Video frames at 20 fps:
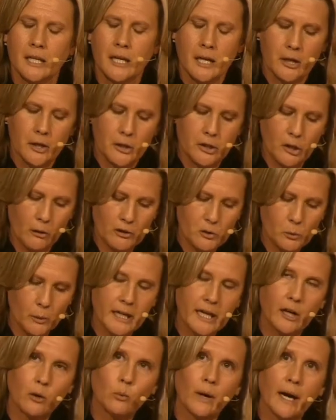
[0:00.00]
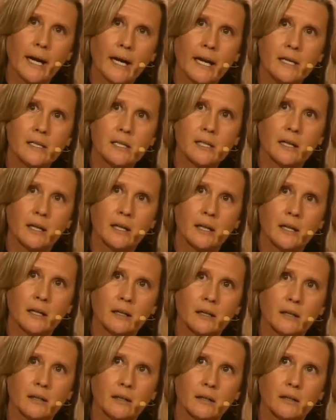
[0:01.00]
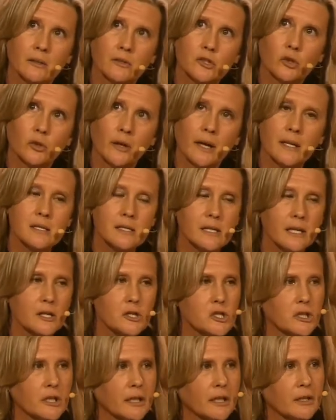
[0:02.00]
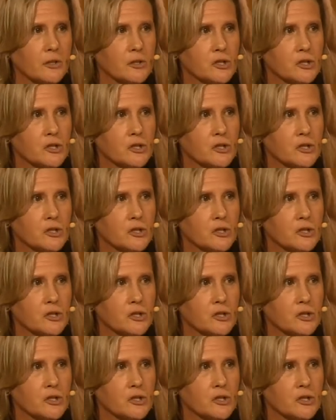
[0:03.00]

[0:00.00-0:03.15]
You know, as we get ready to transition